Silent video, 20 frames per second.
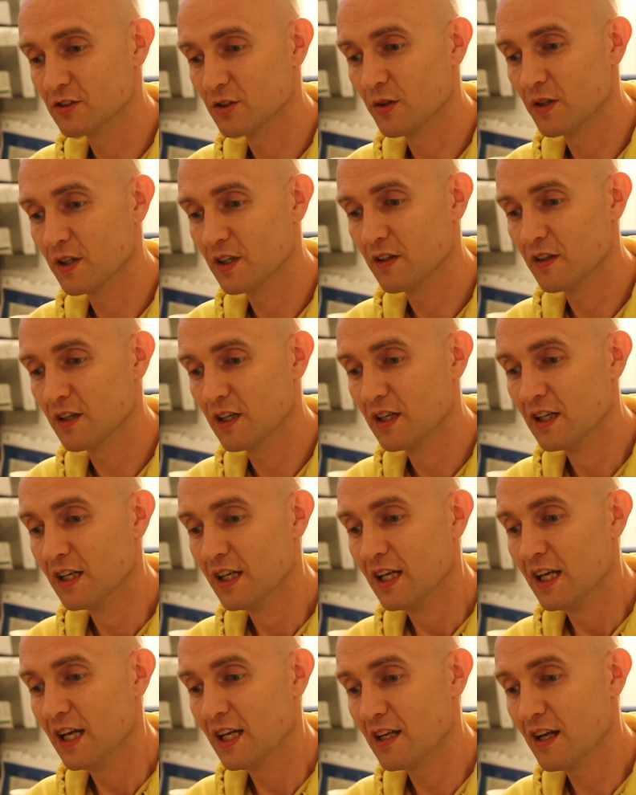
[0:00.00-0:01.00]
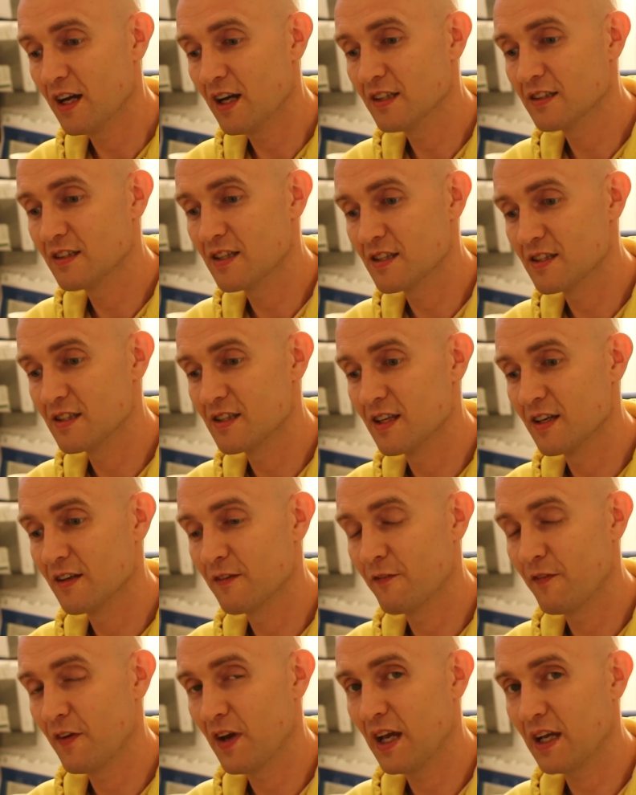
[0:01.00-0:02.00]
so it enhances the
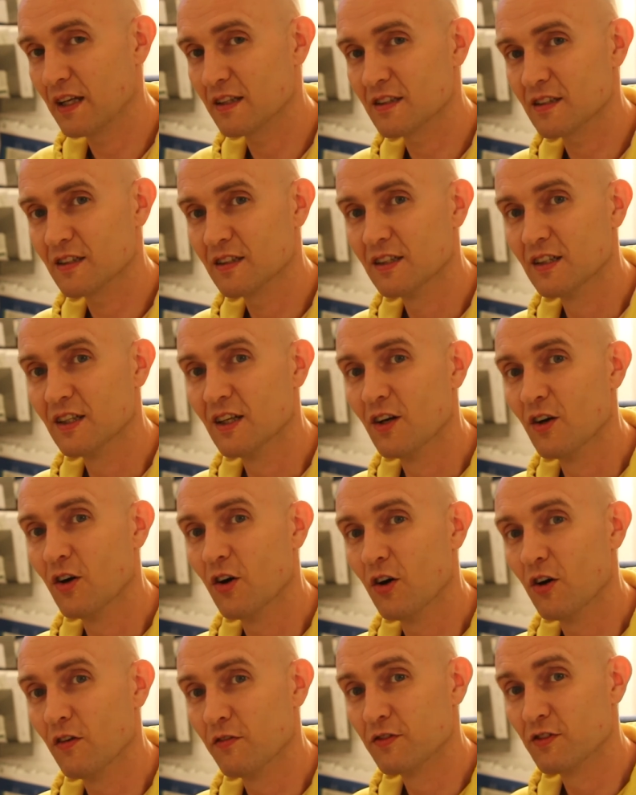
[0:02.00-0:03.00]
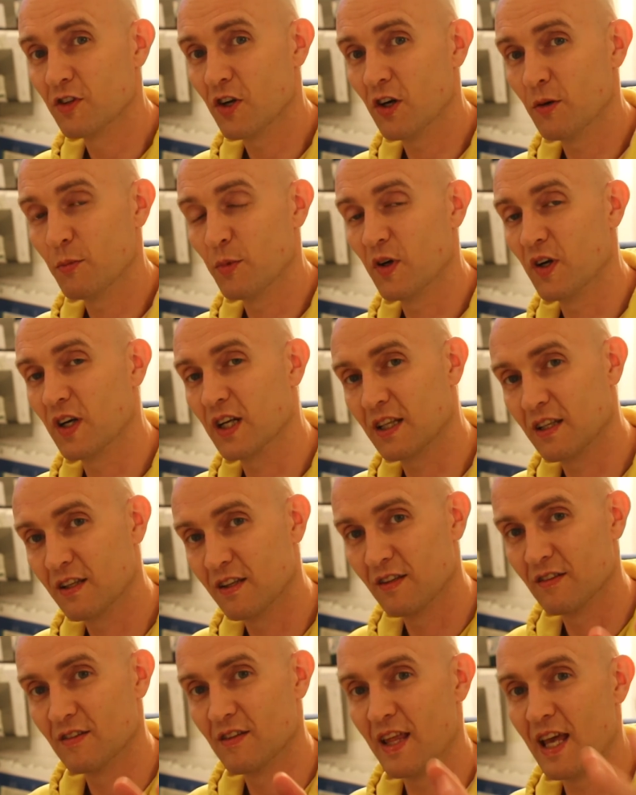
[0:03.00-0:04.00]
effect of turmeric.
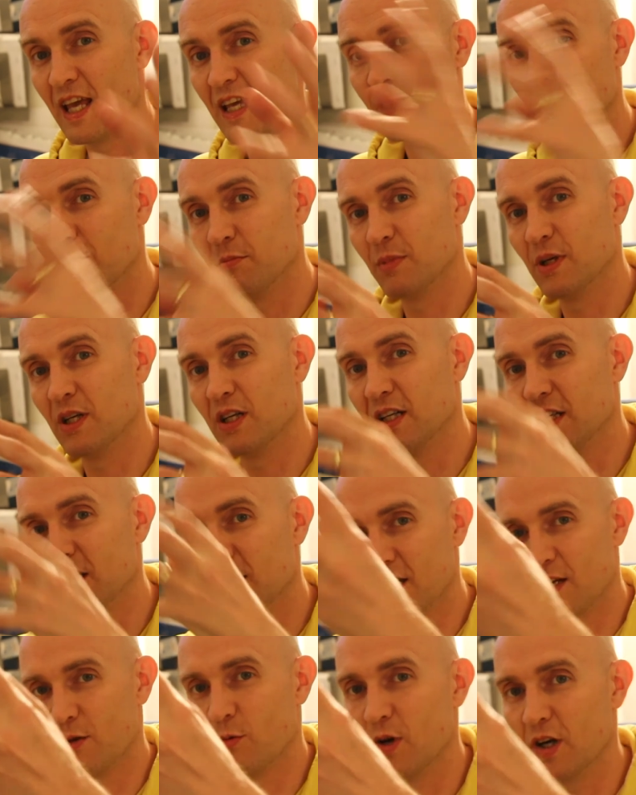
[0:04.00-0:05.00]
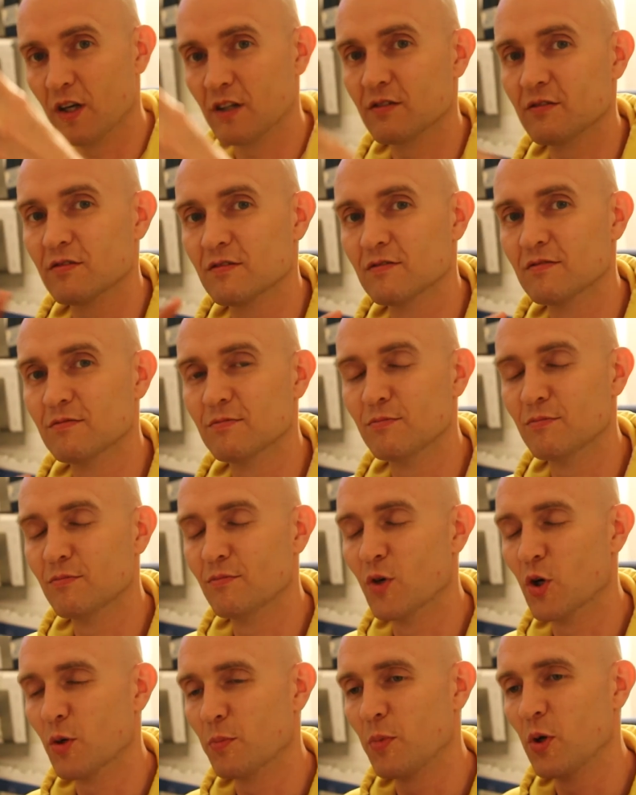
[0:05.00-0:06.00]
They combine, they work
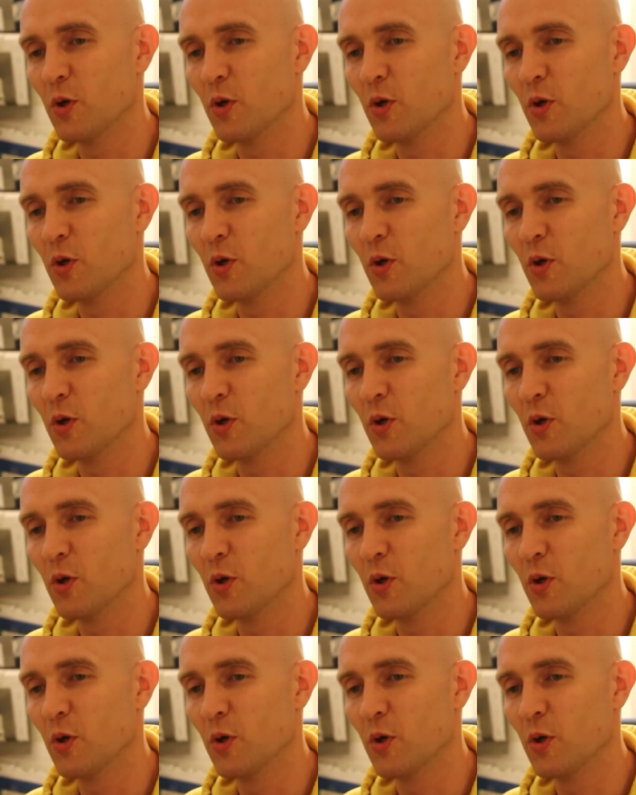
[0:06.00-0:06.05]
more